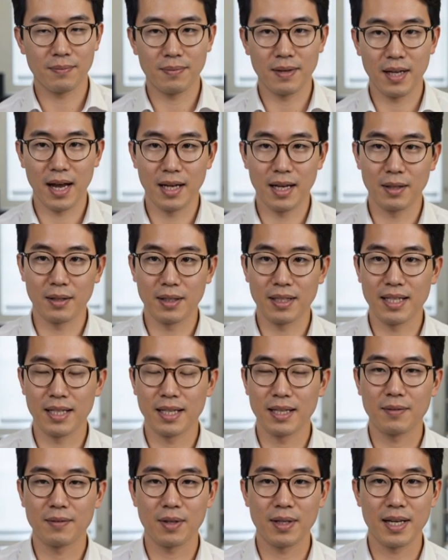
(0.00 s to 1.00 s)
tidally
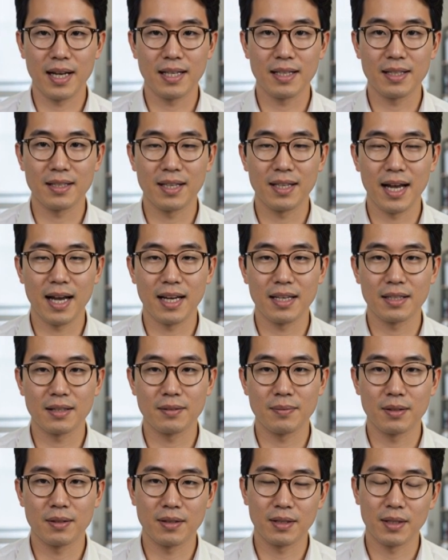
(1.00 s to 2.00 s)
heated, volcanically
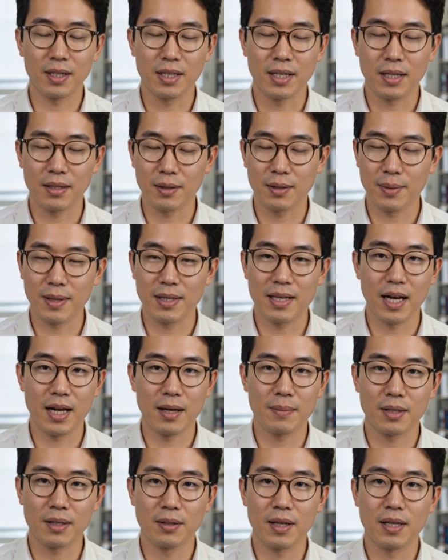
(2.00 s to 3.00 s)
active moons turn out to be
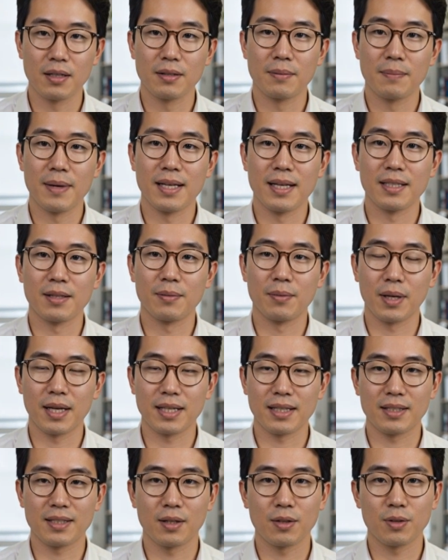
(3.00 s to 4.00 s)
common around massive
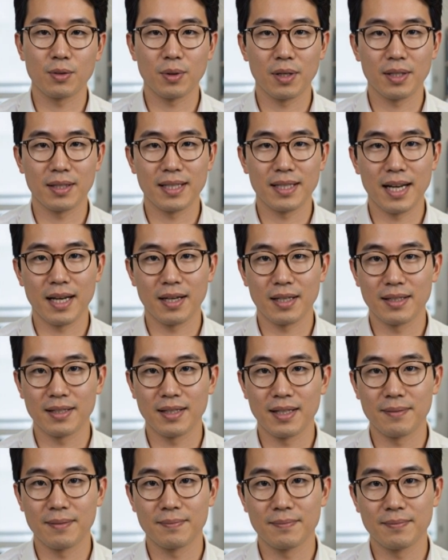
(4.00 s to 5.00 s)
planets elsewhere in the
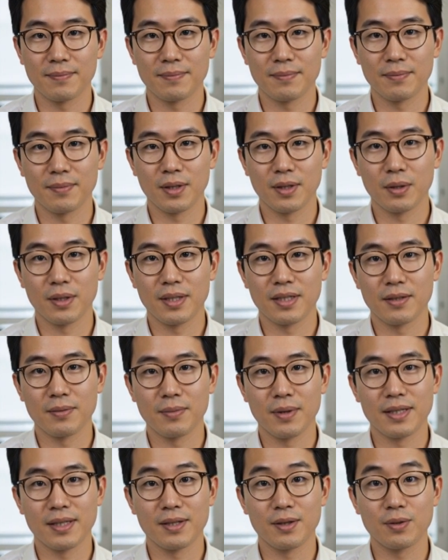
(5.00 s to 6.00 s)
galaxy, the list
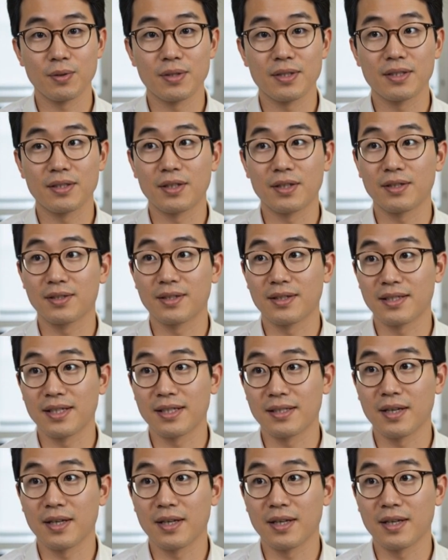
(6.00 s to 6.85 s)
of places worth searching gets